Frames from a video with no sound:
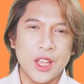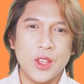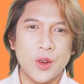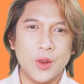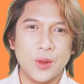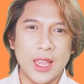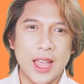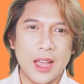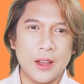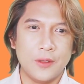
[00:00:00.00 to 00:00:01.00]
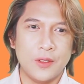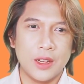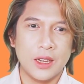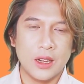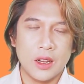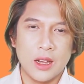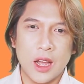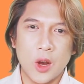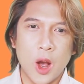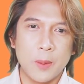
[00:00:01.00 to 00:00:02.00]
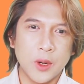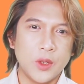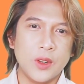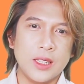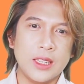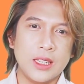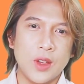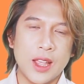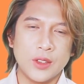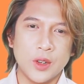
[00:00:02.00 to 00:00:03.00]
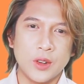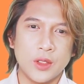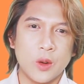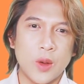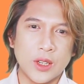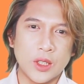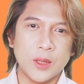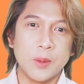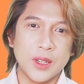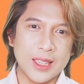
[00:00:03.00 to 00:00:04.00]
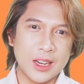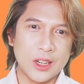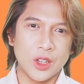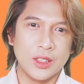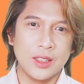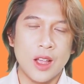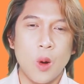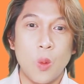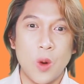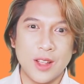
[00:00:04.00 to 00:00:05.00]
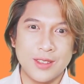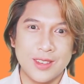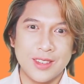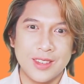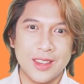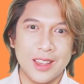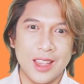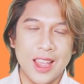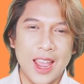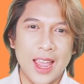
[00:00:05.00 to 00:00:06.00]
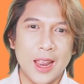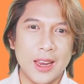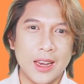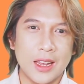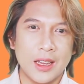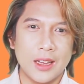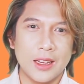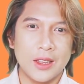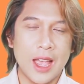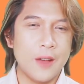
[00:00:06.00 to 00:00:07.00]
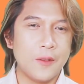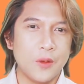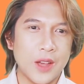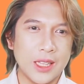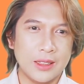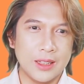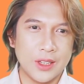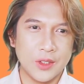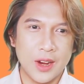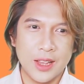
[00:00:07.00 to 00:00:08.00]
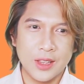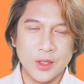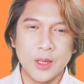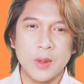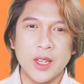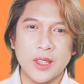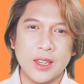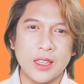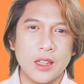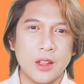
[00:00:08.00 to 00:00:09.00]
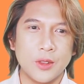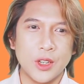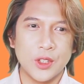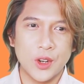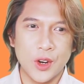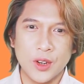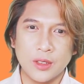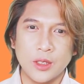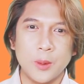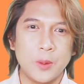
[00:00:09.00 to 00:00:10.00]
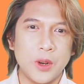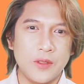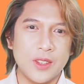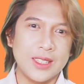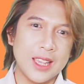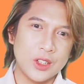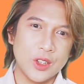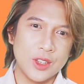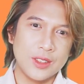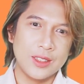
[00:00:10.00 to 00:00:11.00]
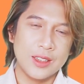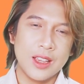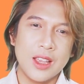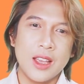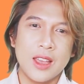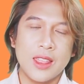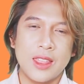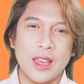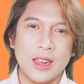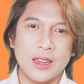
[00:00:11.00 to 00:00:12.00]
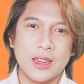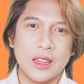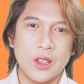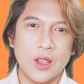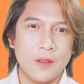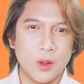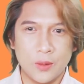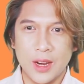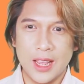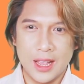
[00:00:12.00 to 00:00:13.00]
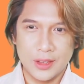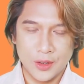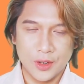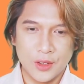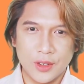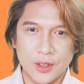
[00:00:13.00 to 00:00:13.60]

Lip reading: You only have an opportunity to answer the questions per section once. And you have to finalize your answers because you cannot return to previous sections that you have already answered.